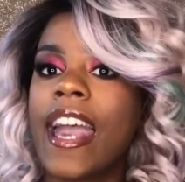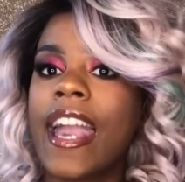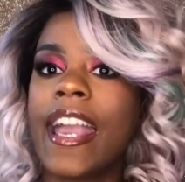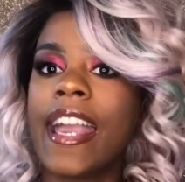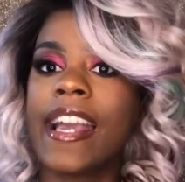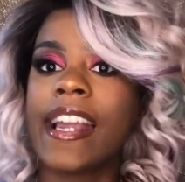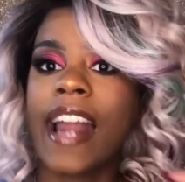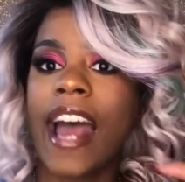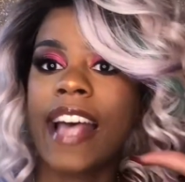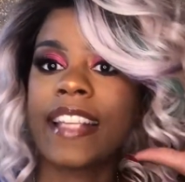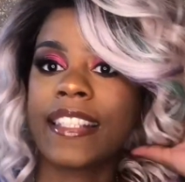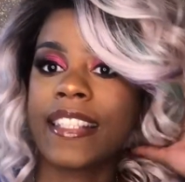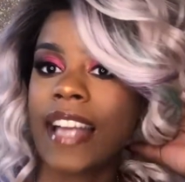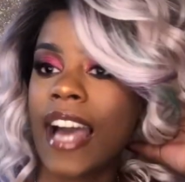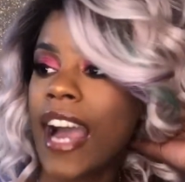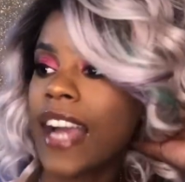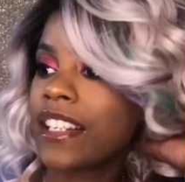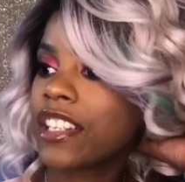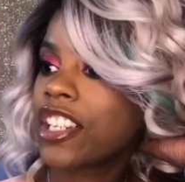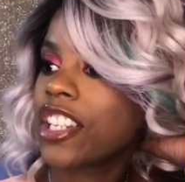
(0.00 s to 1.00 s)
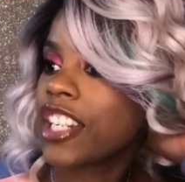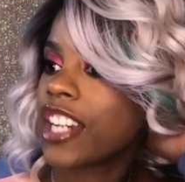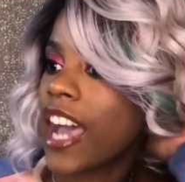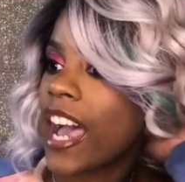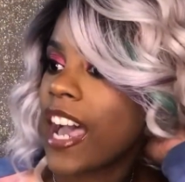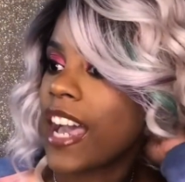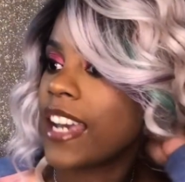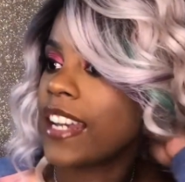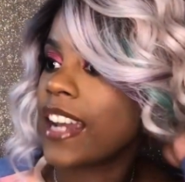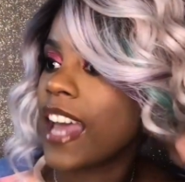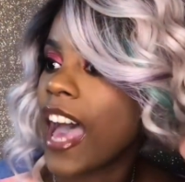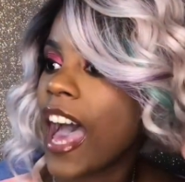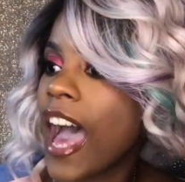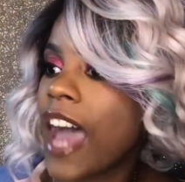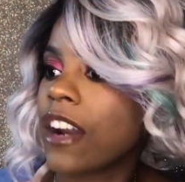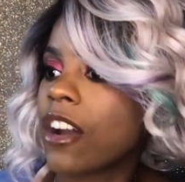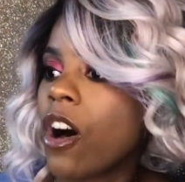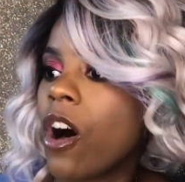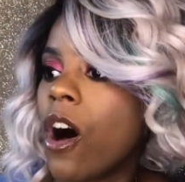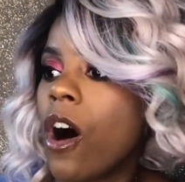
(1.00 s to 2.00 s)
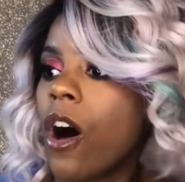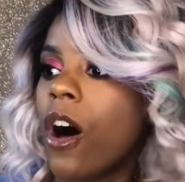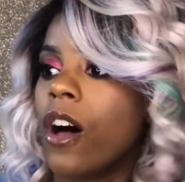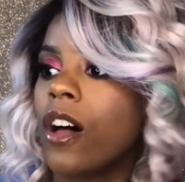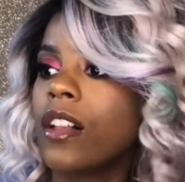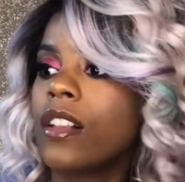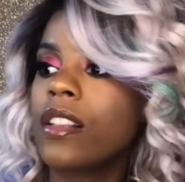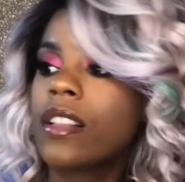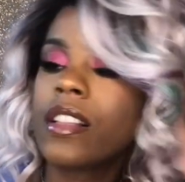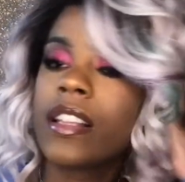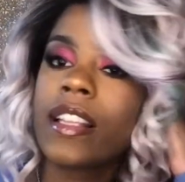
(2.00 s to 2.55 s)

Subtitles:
It has not shed at all